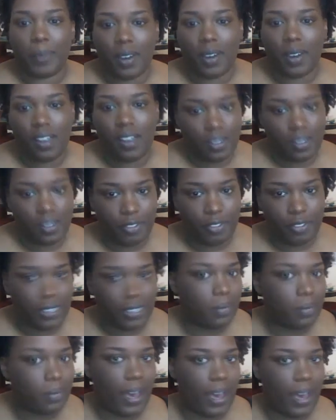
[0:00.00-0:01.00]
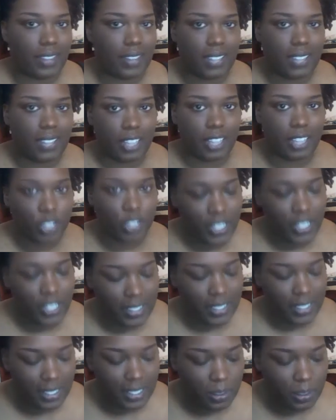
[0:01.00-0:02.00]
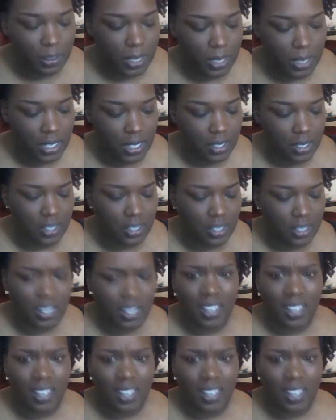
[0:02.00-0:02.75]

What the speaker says: of feedback slash criticism is,